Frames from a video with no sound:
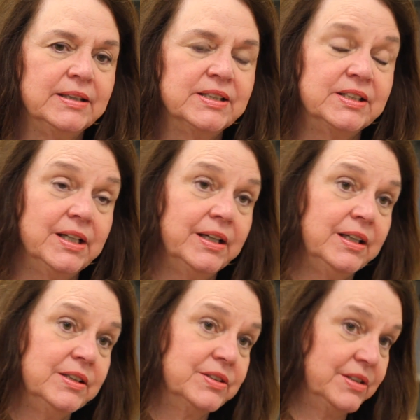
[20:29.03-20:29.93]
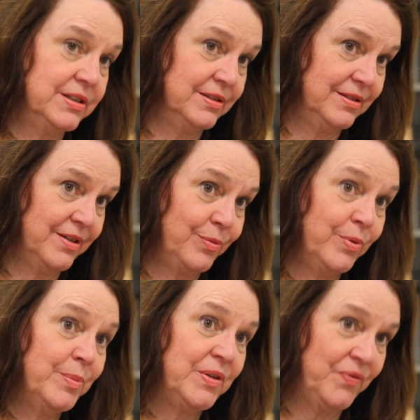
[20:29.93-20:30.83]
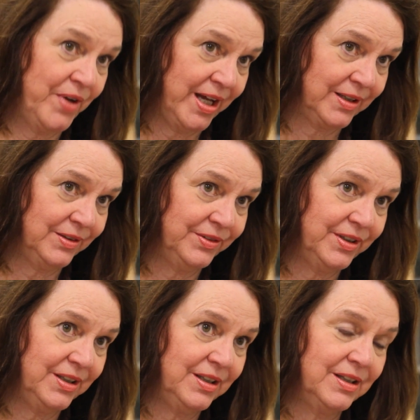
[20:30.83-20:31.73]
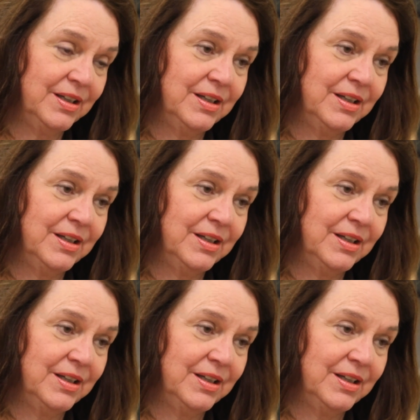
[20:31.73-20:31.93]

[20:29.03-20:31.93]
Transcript: studies of women faculty,